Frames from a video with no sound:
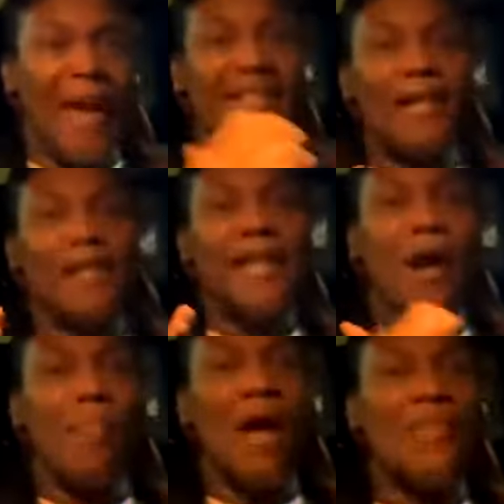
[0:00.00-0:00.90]
Basically,
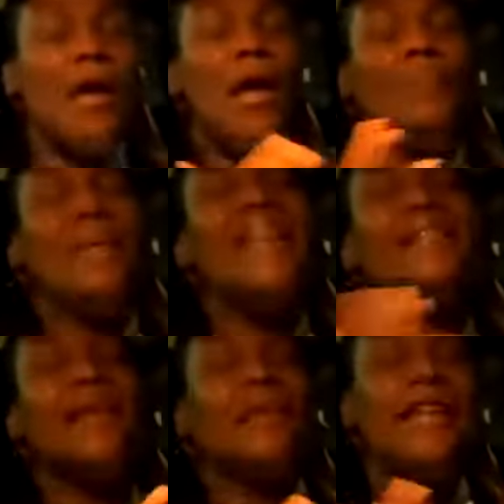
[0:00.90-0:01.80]
her mother,
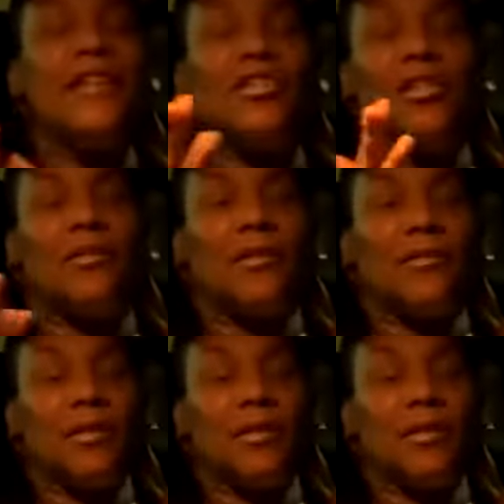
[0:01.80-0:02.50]
basically the, the,